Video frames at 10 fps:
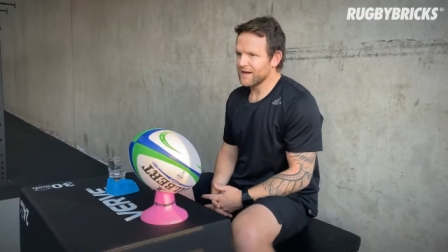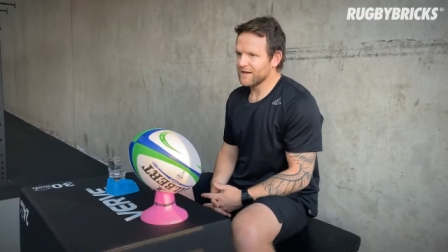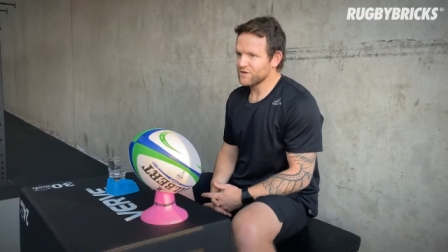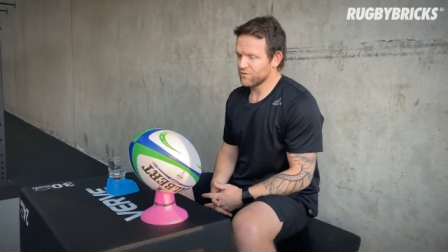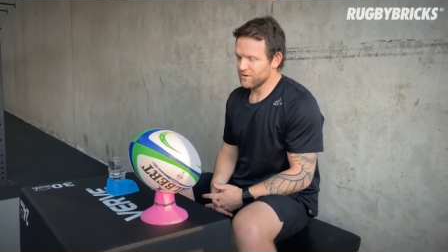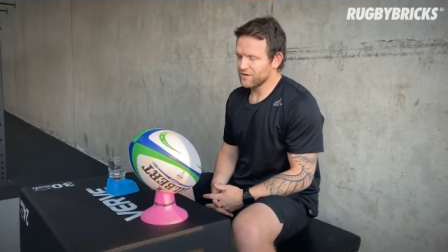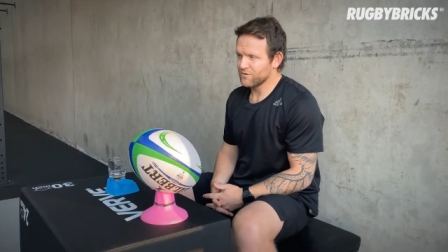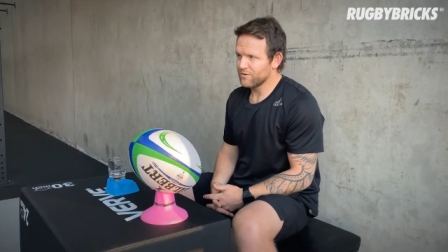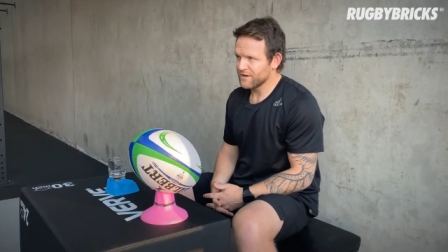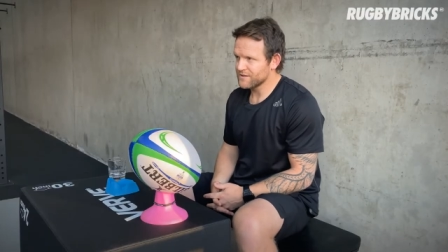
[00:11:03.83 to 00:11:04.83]
uh, it's a really
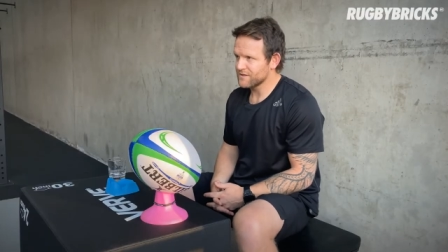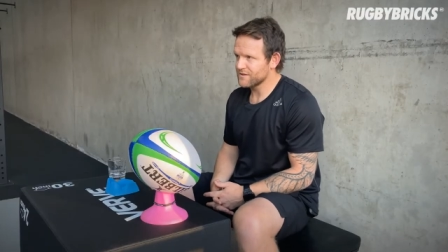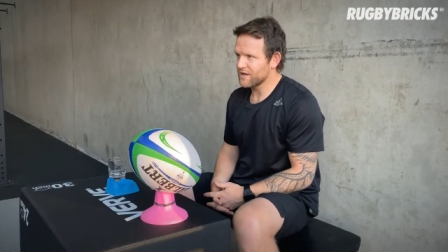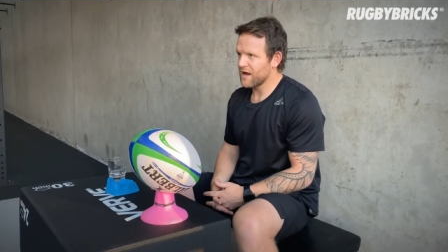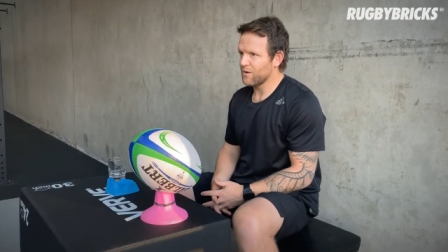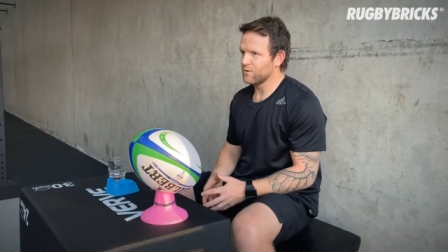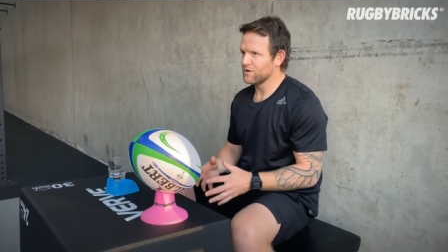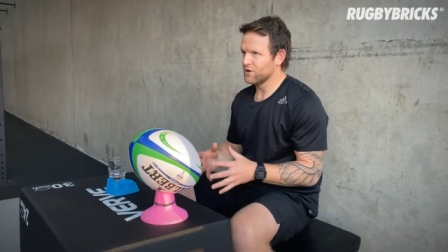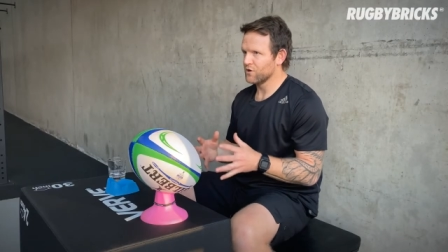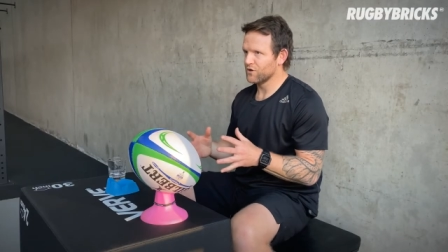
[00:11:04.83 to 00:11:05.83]
good place to start when
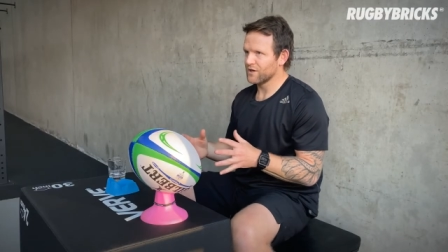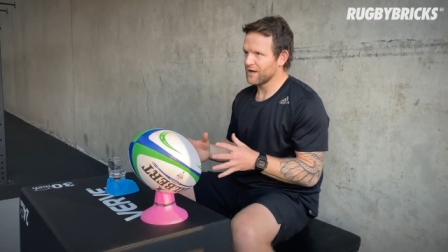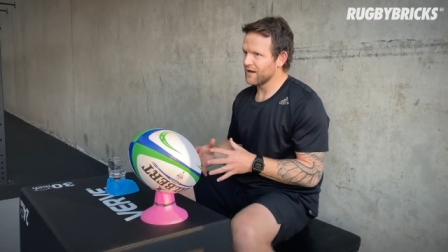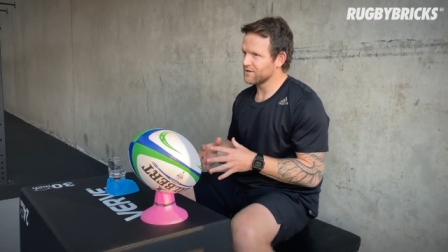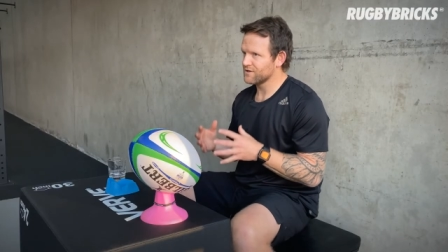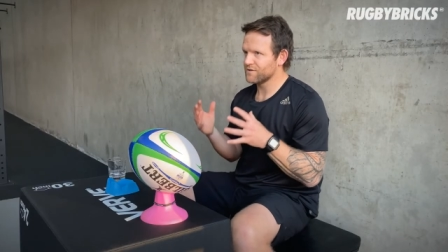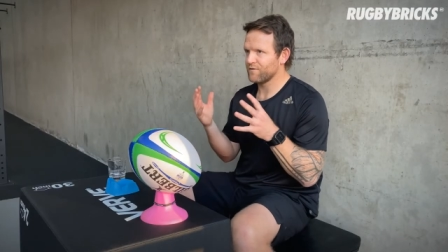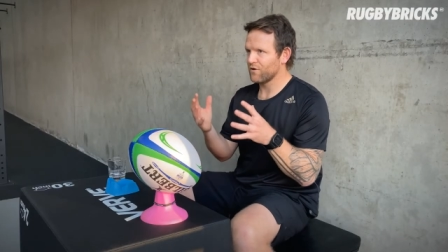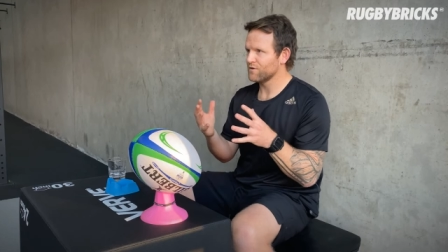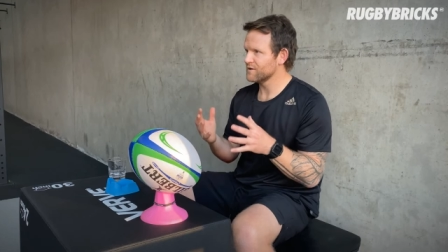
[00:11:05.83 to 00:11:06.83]
you're learning out. Just
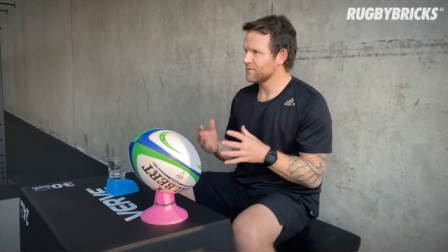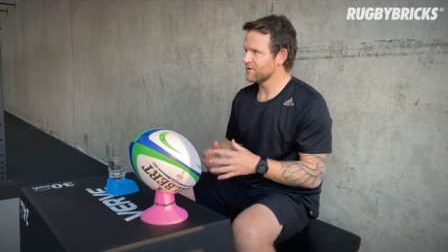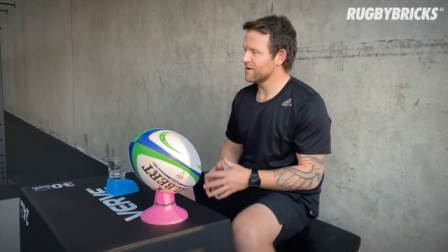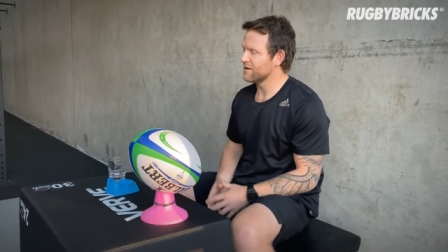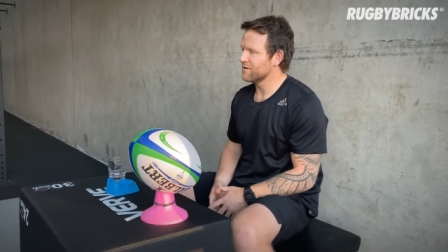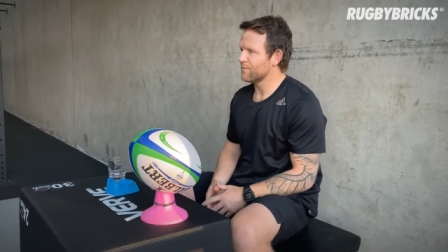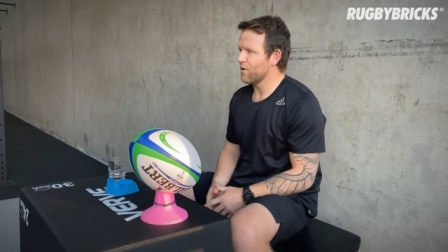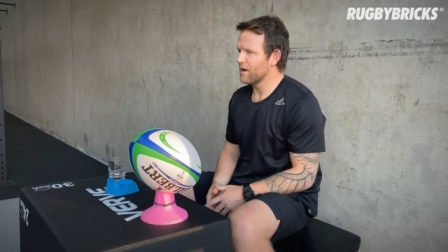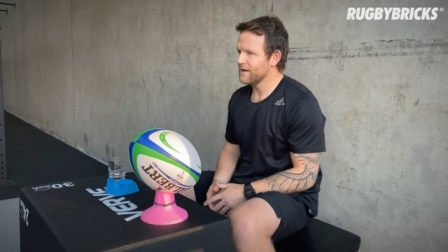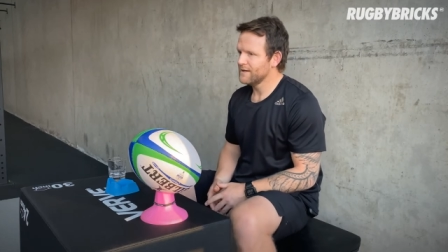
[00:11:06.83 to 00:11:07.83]
follow someone that you
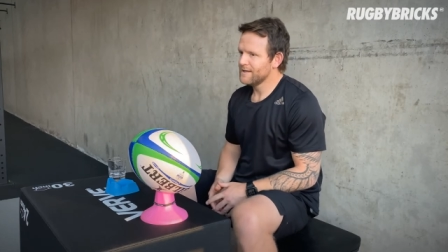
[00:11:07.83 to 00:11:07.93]
admire